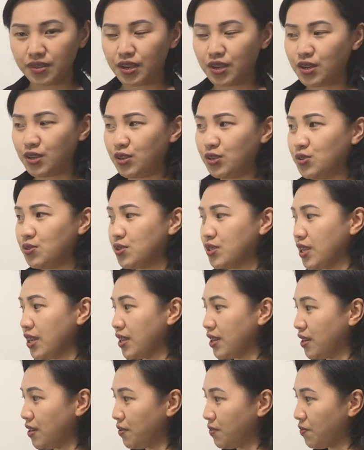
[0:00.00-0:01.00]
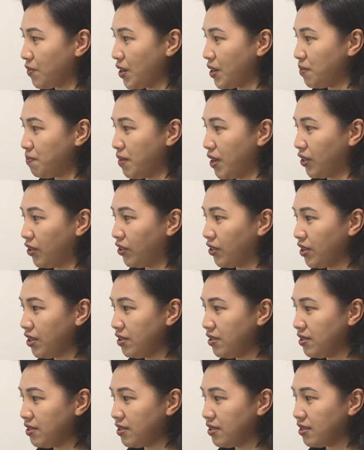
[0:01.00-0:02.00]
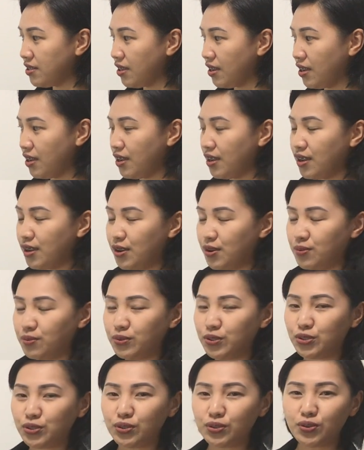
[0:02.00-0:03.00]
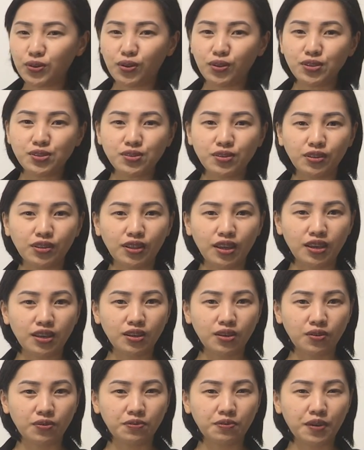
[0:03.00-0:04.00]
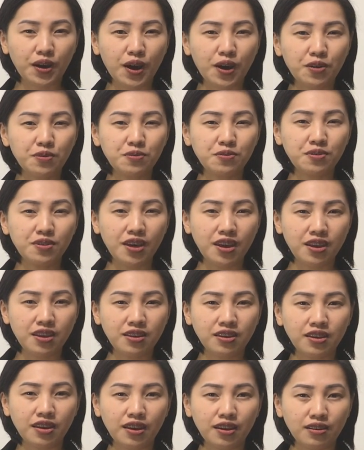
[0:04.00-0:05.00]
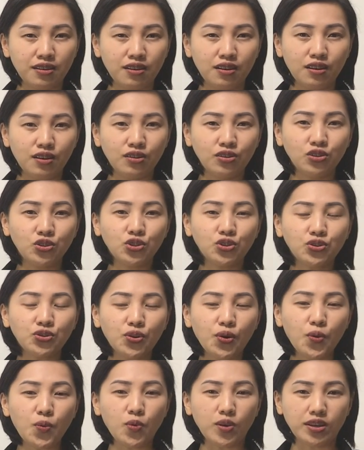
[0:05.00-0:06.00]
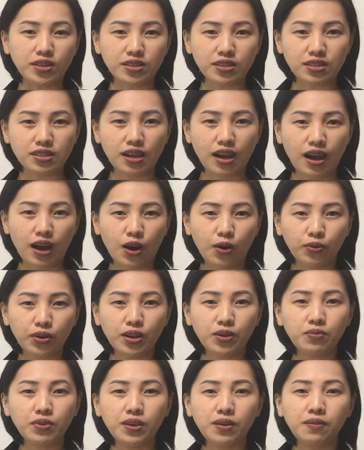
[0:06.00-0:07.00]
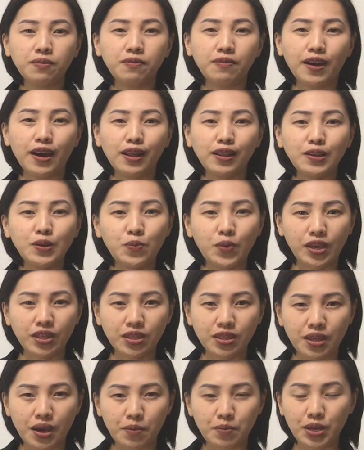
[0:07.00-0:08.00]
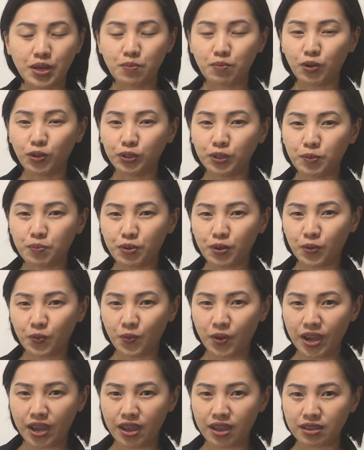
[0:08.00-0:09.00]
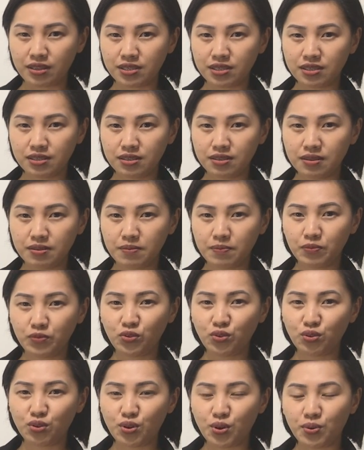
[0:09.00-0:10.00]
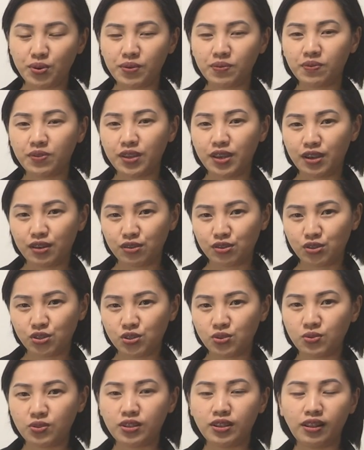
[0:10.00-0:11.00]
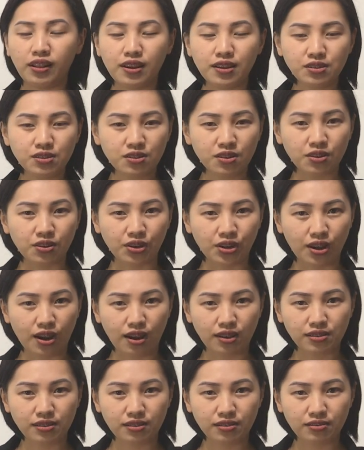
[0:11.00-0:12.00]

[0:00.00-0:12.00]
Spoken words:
using different methods, we should also think of how they can show us. How can we evaluate them in multiple ways to know if they understood the lesson or not?